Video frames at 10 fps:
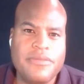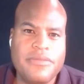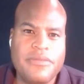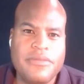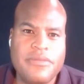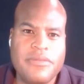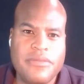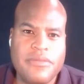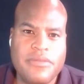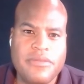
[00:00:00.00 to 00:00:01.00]

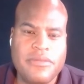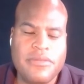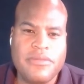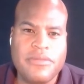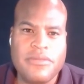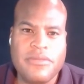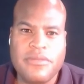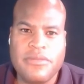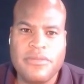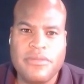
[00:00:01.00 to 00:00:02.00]

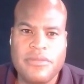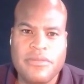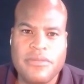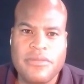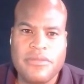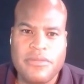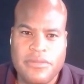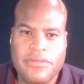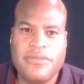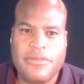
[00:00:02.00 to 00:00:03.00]

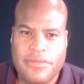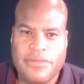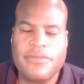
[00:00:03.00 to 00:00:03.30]
[no speech]